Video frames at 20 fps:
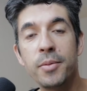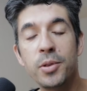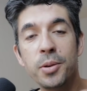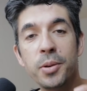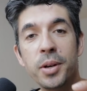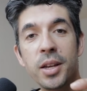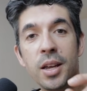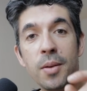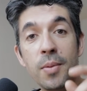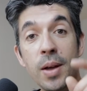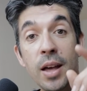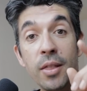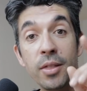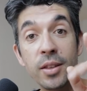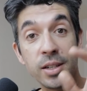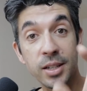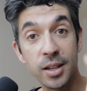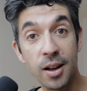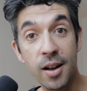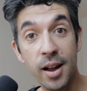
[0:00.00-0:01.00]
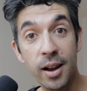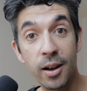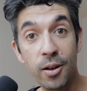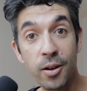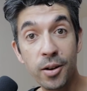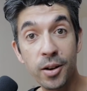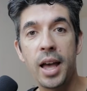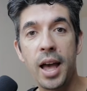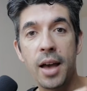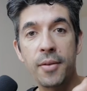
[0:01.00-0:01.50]
I'm talking about the
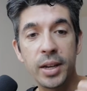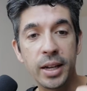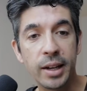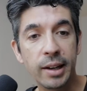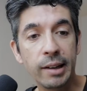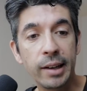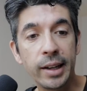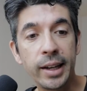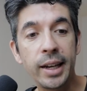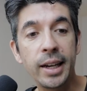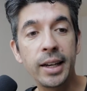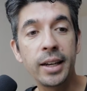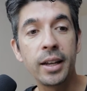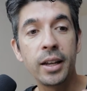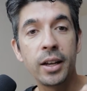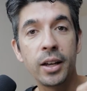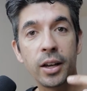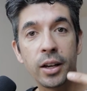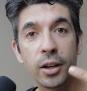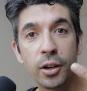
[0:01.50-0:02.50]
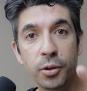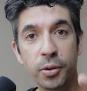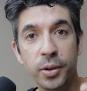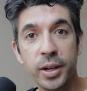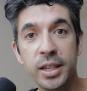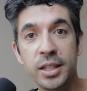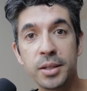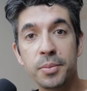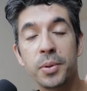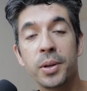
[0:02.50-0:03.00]
dialogue. Having clean,
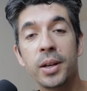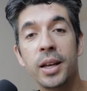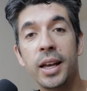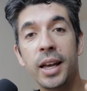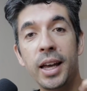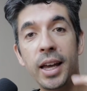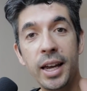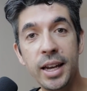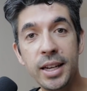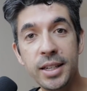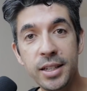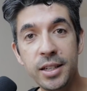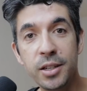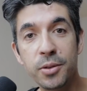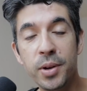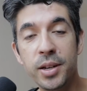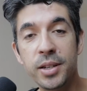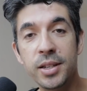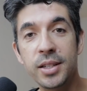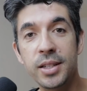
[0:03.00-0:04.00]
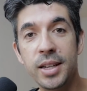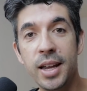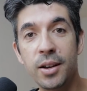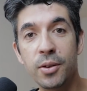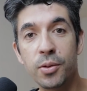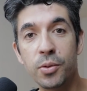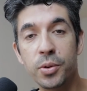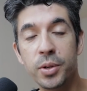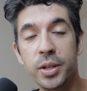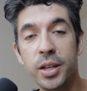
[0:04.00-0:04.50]
crisp, easy to
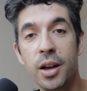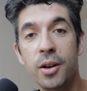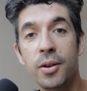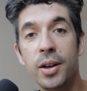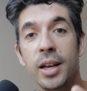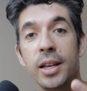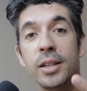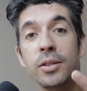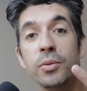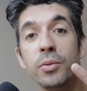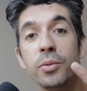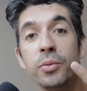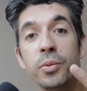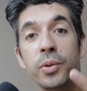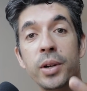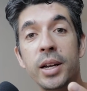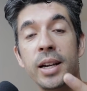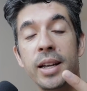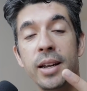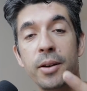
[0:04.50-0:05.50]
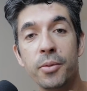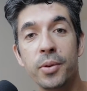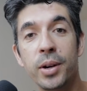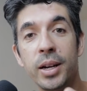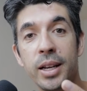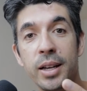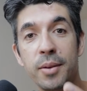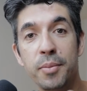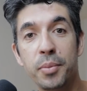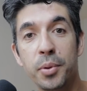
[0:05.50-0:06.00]
understand audio is really,
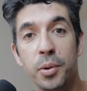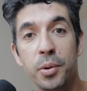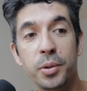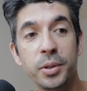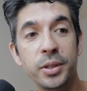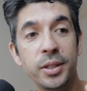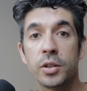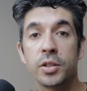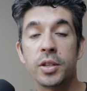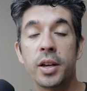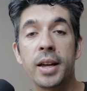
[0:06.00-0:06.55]
really important.